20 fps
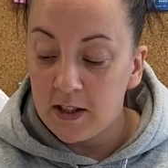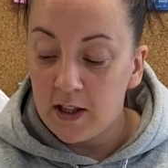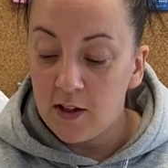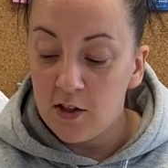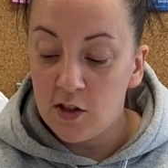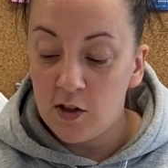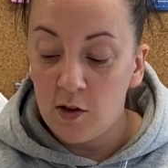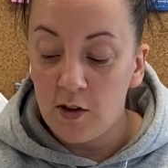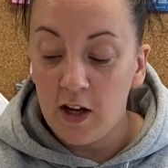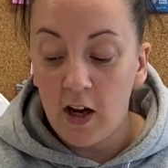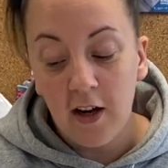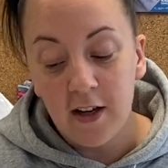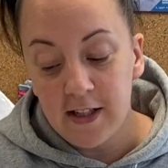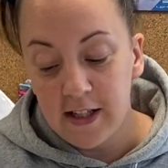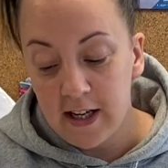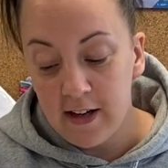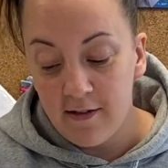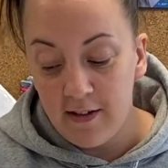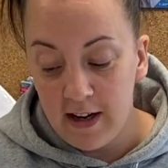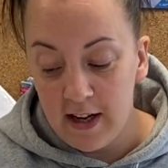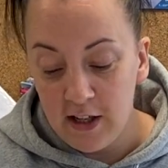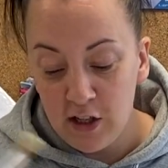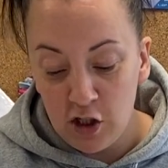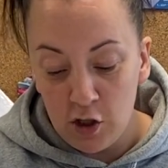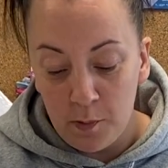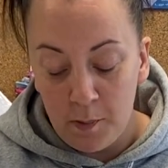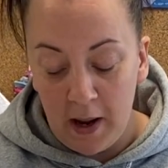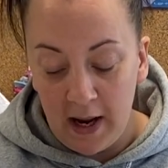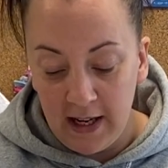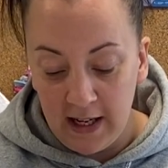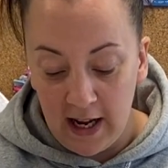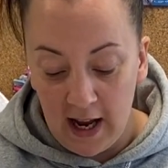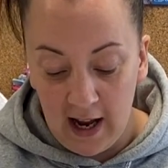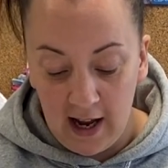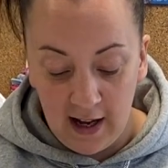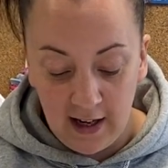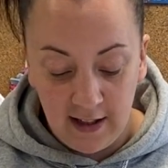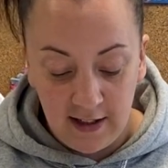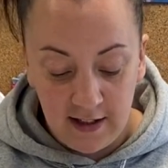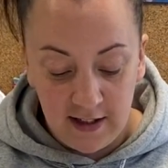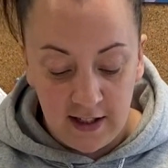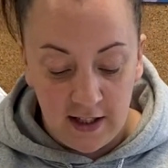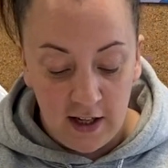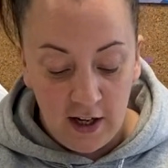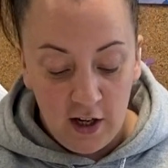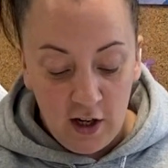So the idea is you paint your hand,